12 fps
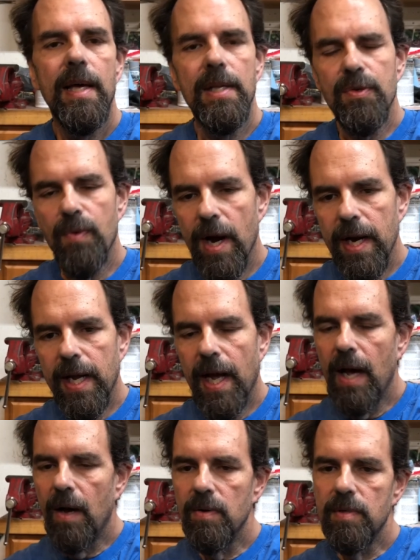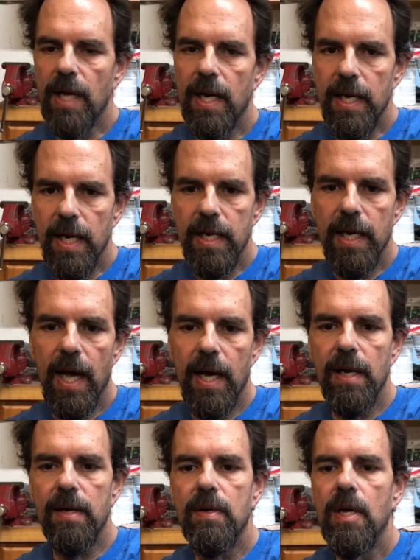It's raining out, yada, yada,
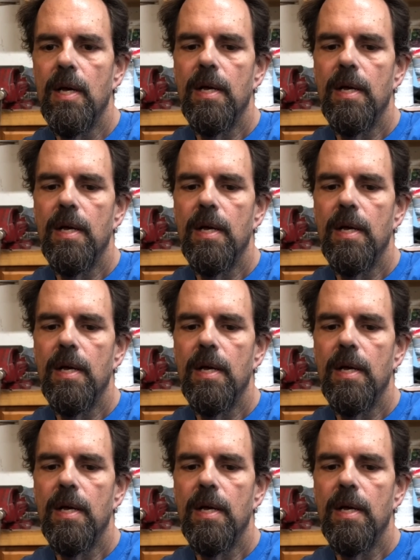yada.